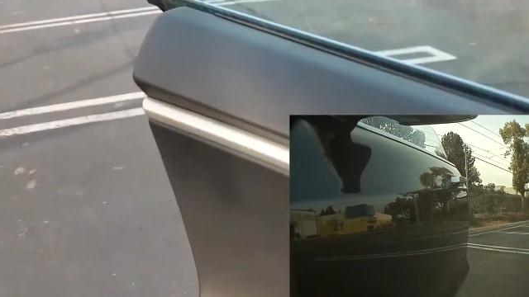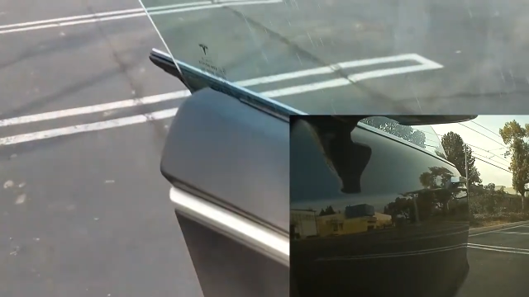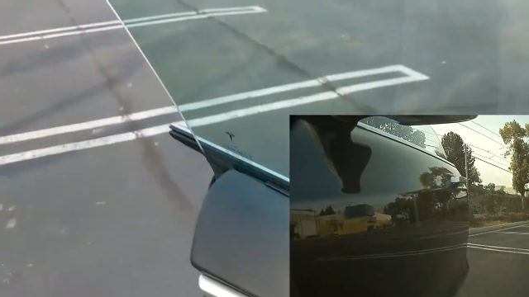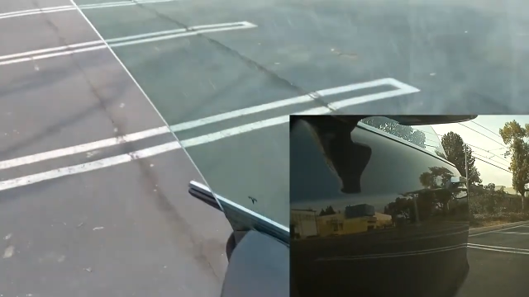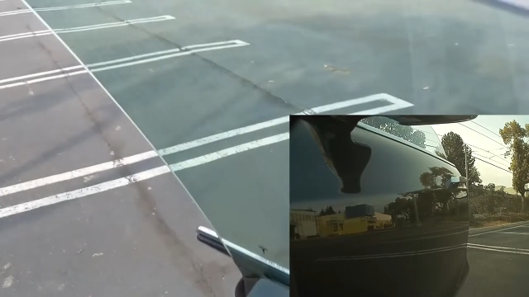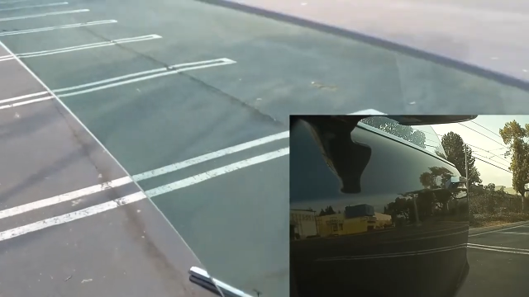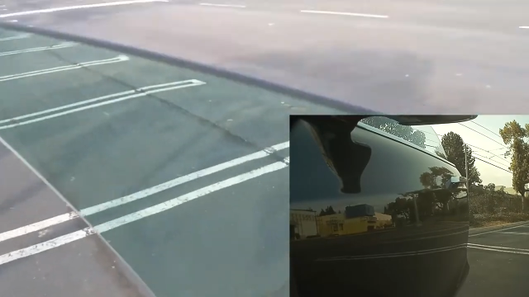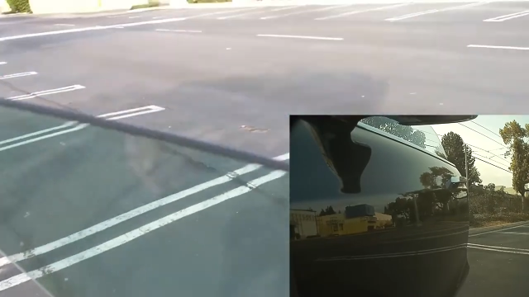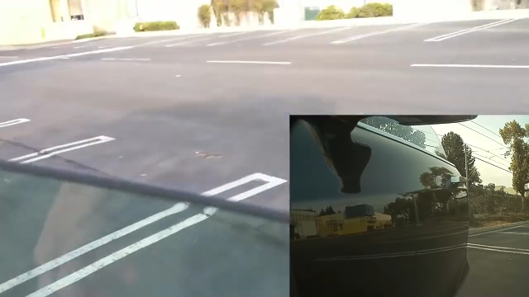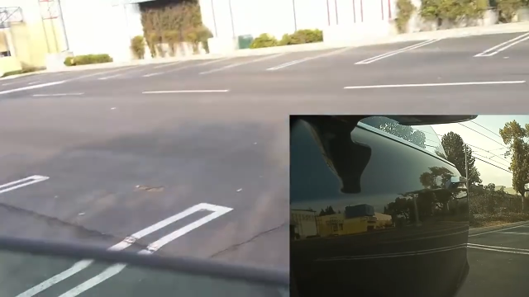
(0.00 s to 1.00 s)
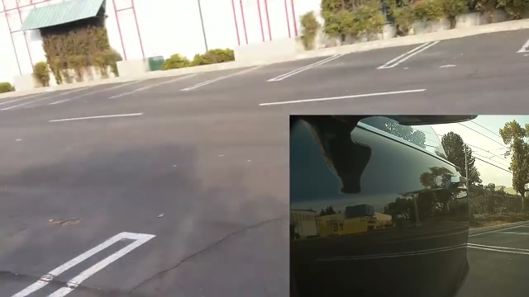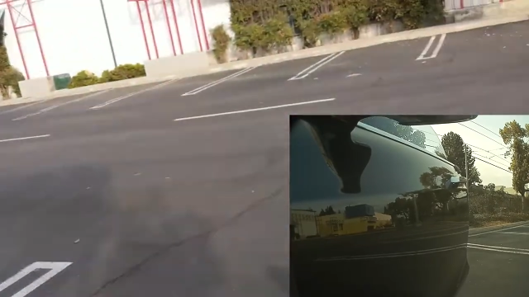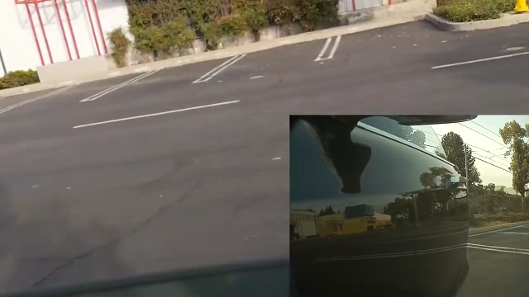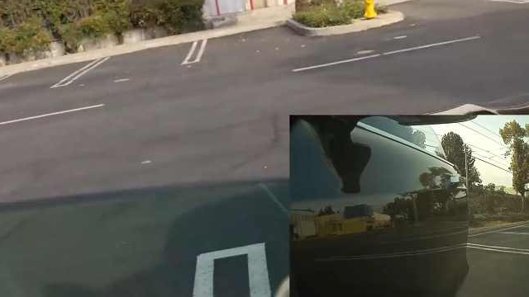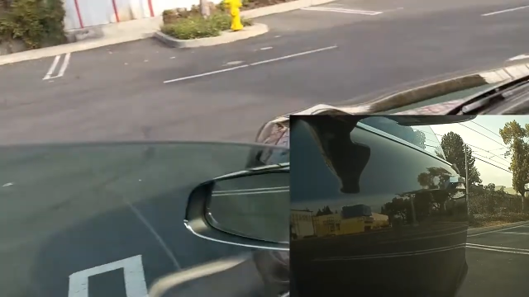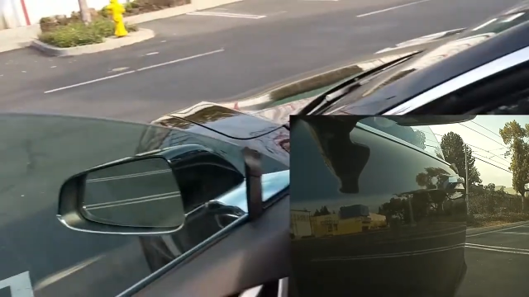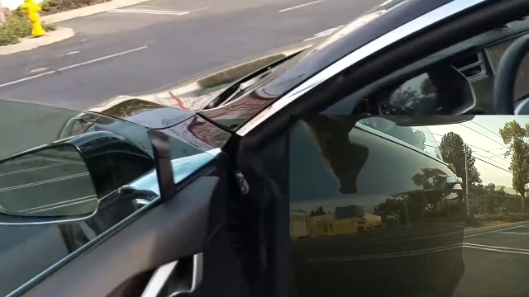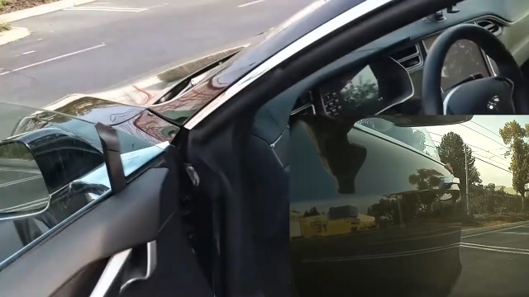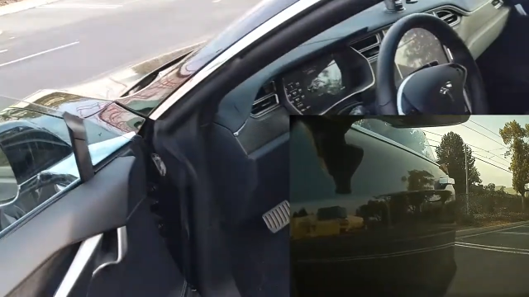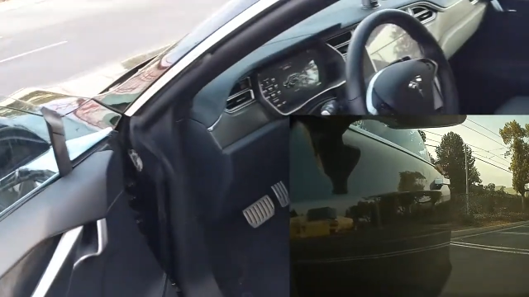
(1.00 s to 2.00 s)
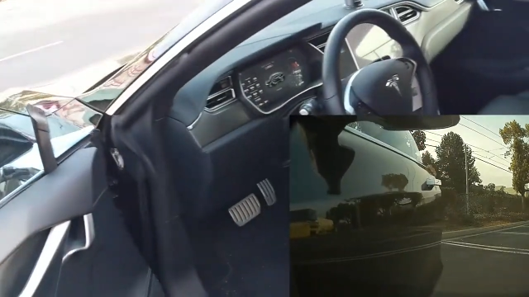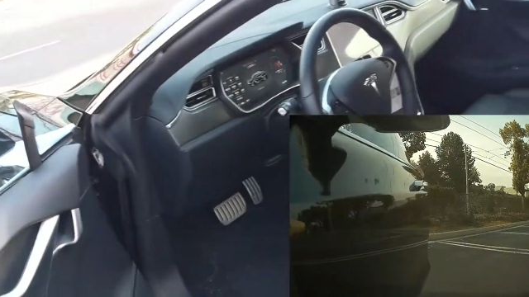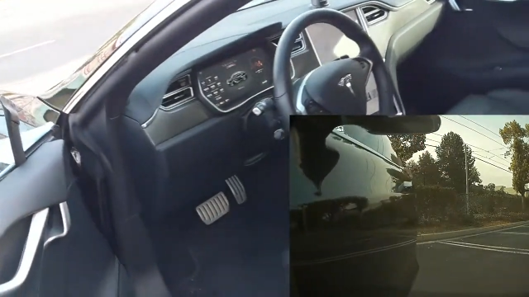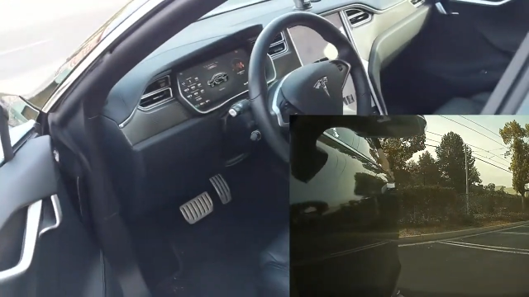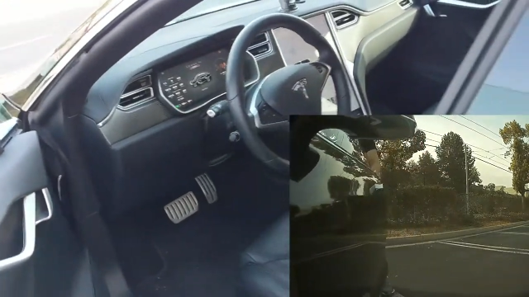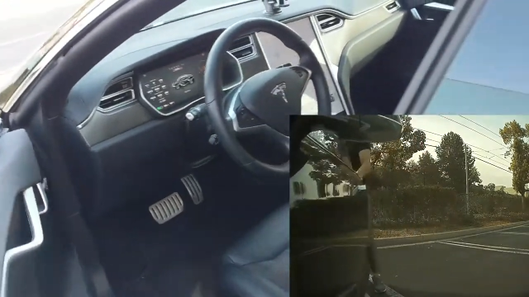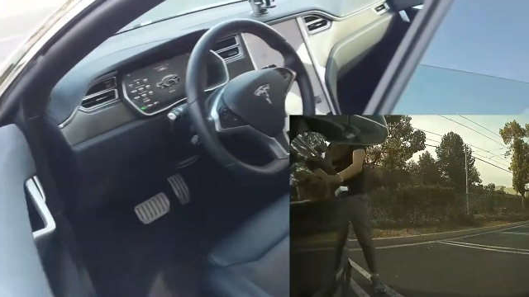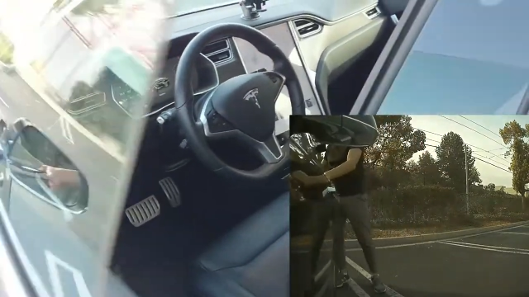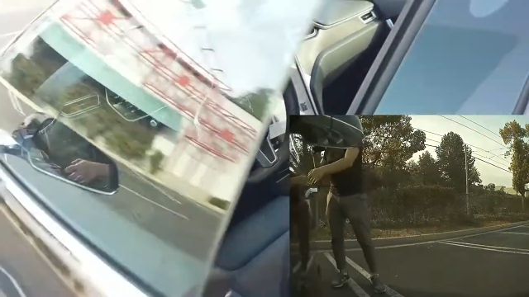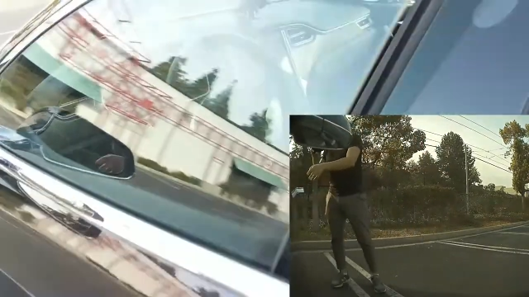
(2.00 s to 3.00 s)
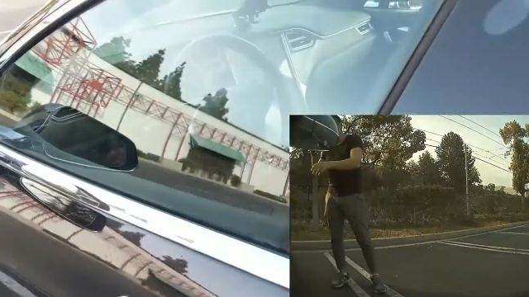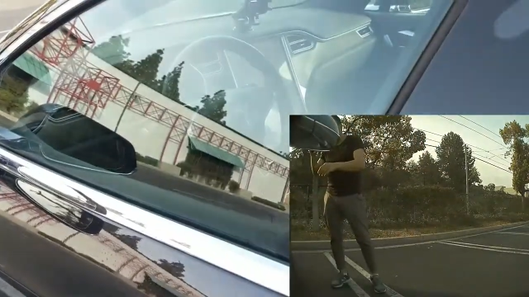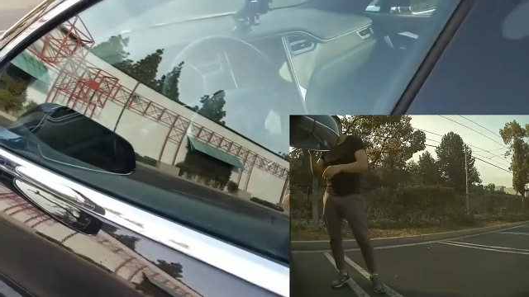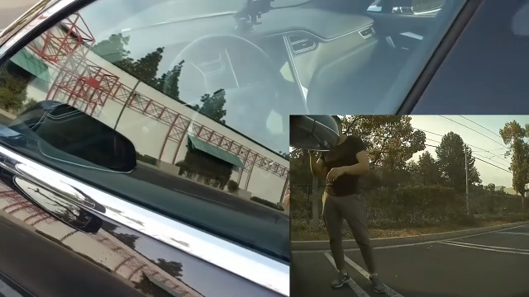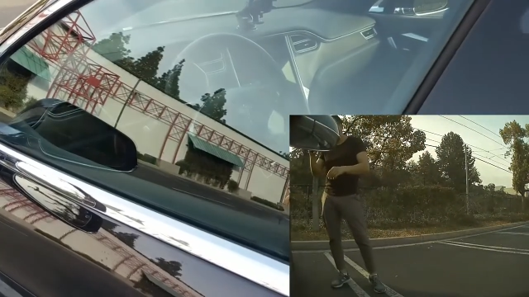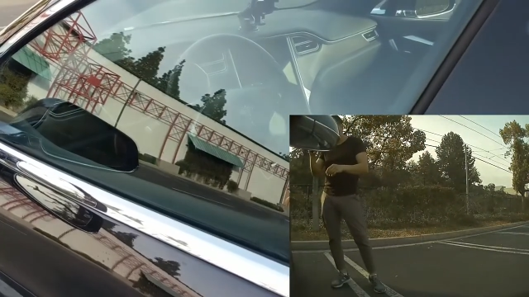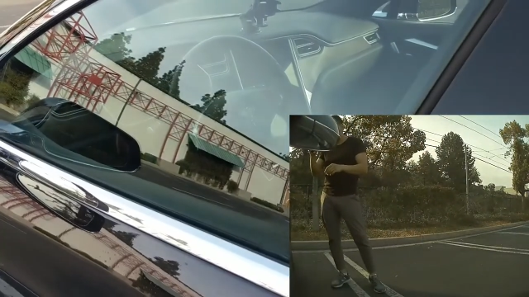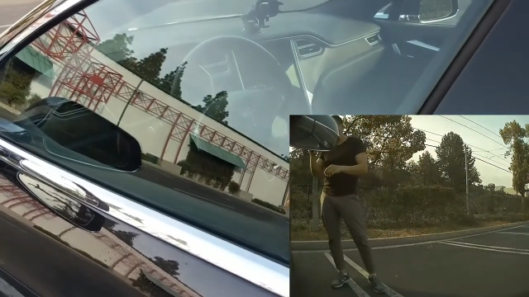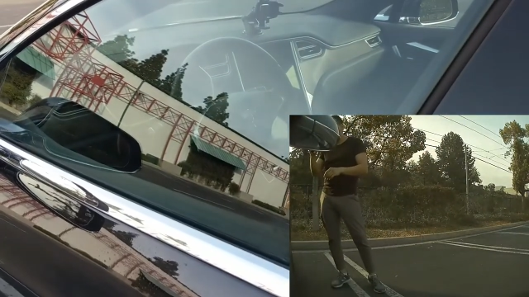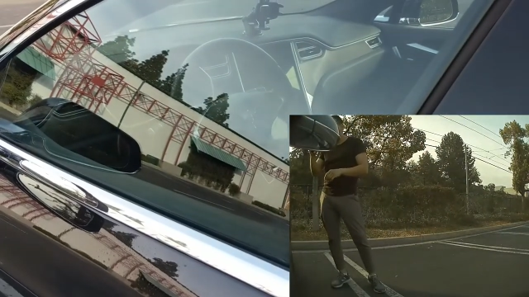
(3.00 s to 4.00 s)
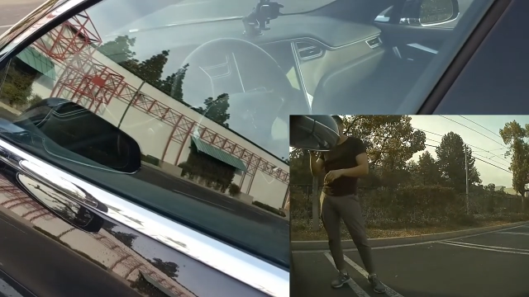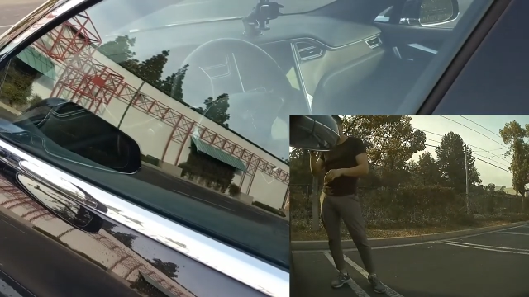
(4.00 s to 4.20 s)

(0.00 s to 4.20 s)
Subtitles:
[unreadable: no face in view]